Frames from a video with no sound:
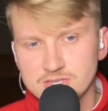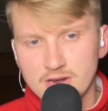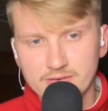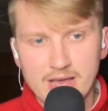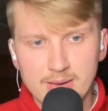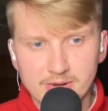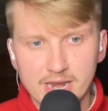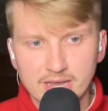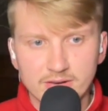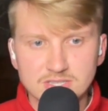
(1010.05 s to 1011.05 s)
This stuff could happen to
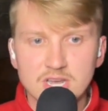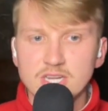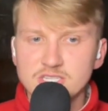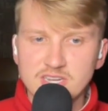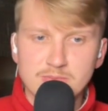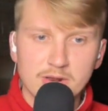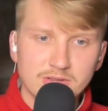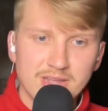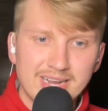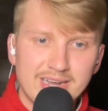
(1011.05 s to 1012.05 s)
any of us.
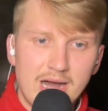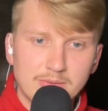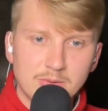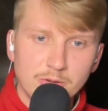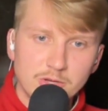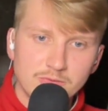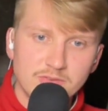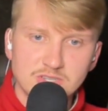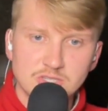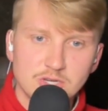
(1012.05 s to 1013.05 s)
JaceMedical.com. Complete your
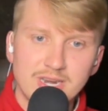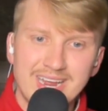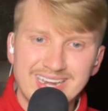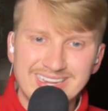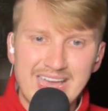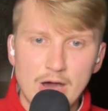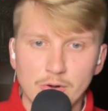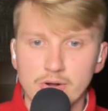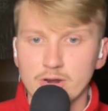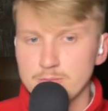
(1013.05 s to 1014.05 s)
physician
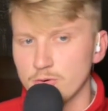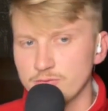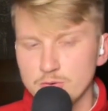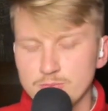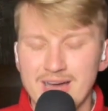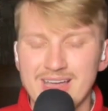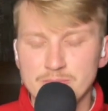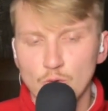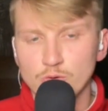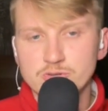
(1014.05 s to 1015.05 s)
encounter. It'll be reviewed by a
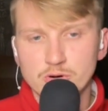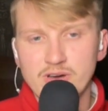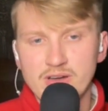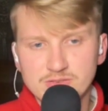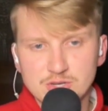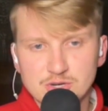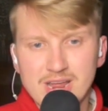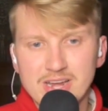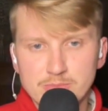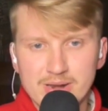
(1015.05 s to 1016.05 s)
board-certified
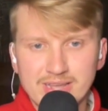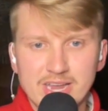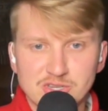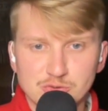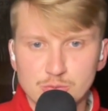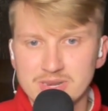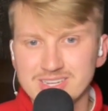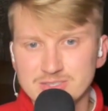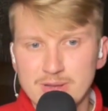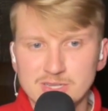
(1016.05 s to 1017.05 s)
physician, and your medications will be
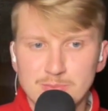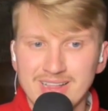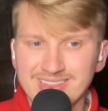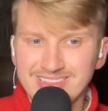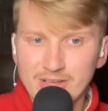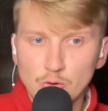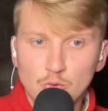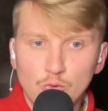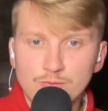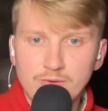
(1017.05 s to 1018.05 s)
dispensed by a
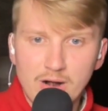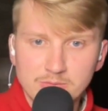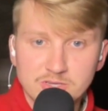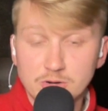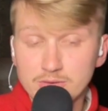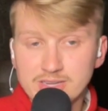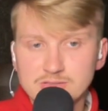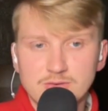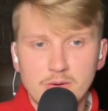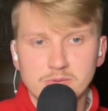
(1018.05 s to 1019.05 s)
local pharmacy or
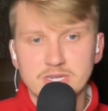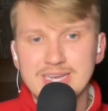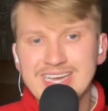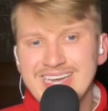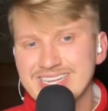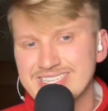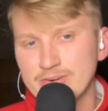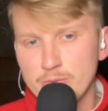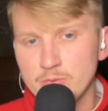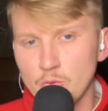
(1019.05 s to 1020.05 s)
licensed pharmacy. It's
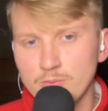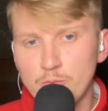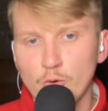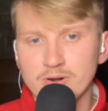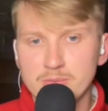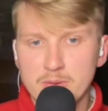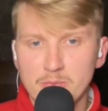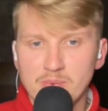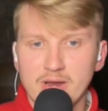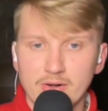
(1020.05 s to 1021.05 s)
never been more important to be
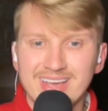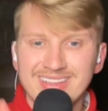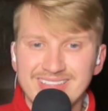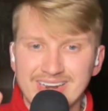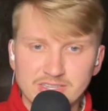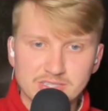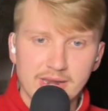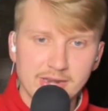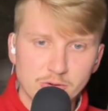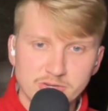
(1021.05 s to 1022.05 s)
prepared than it is
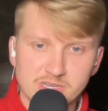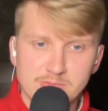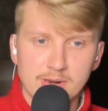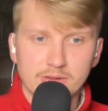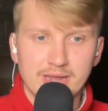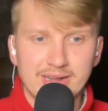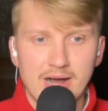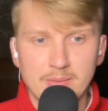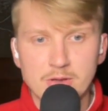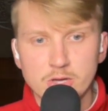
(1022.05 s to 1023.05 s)
today. You go to
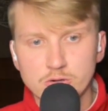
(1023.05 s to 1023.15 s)
JaceMedical.com.